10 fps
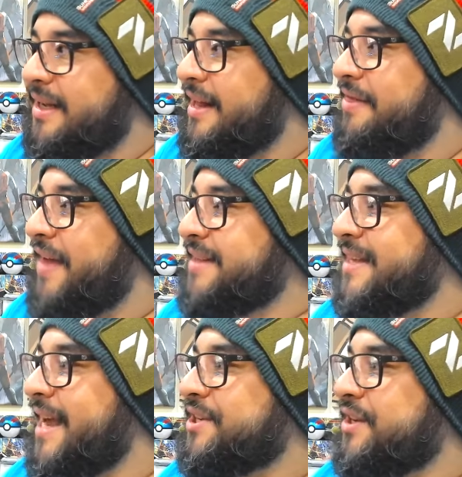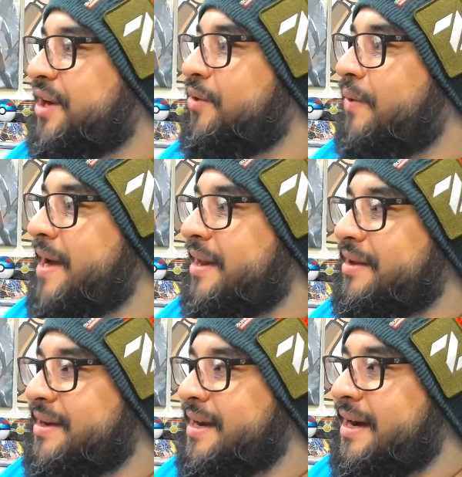that's actually quite a lot
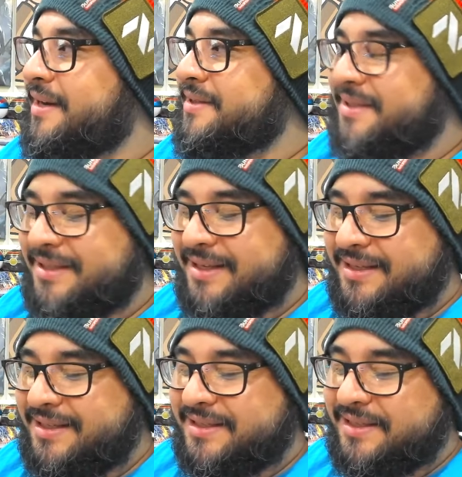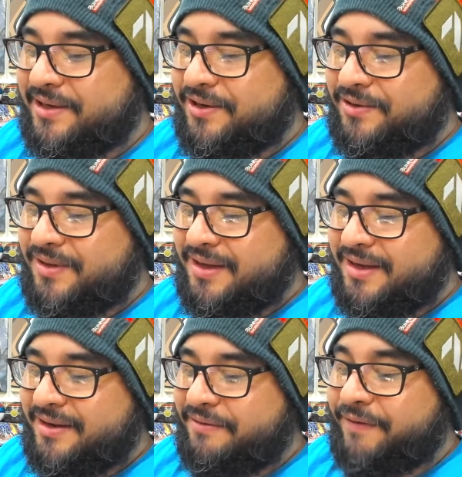of cards to sell
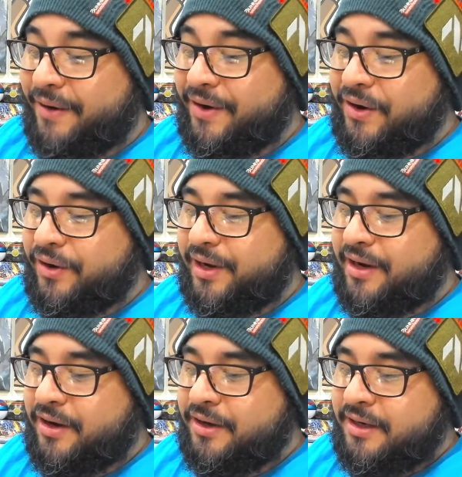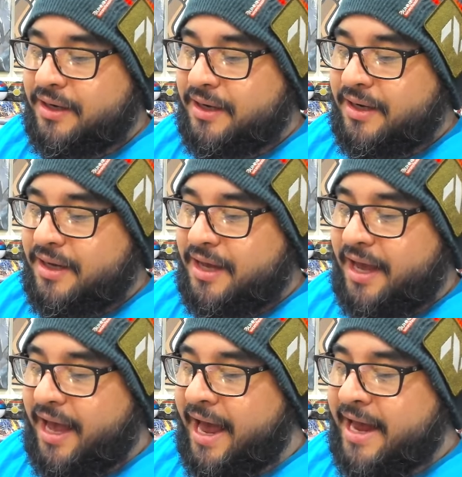very early on,
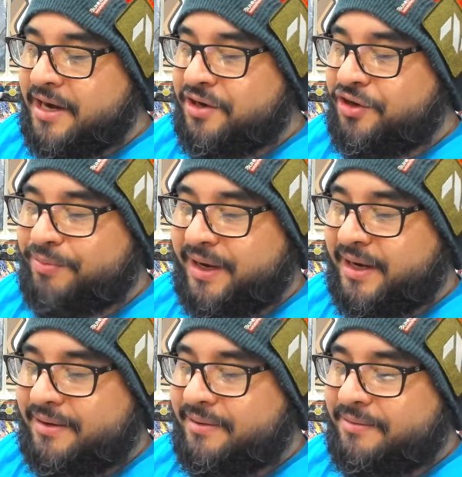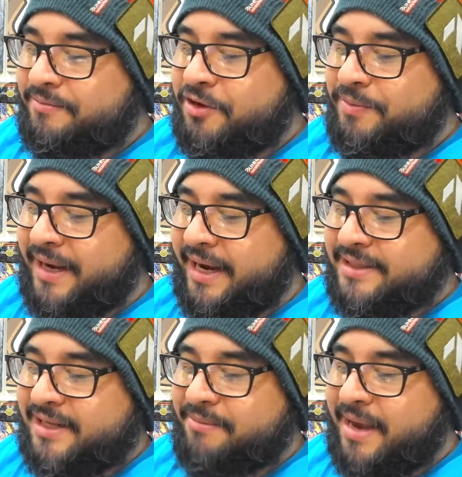and you'd be you'd be
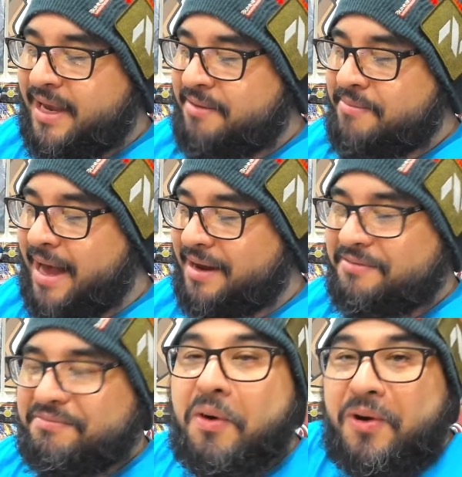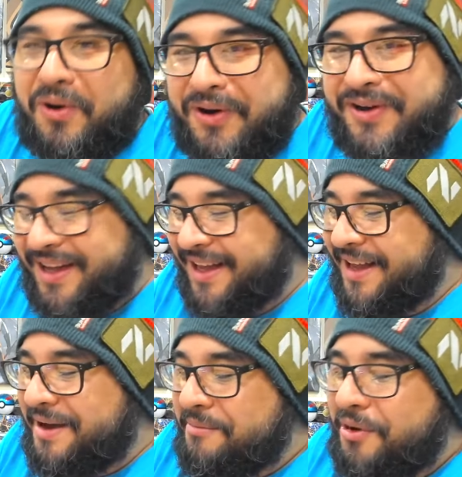easily making back more
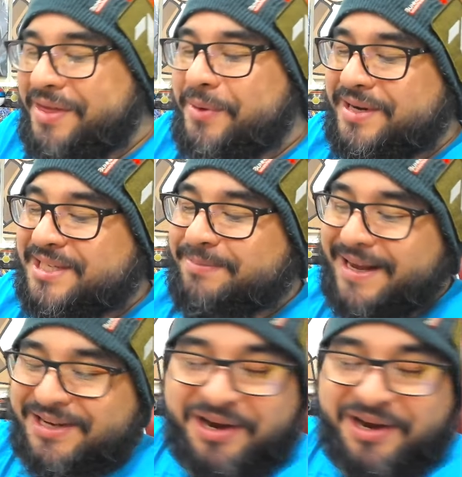more than what you spent on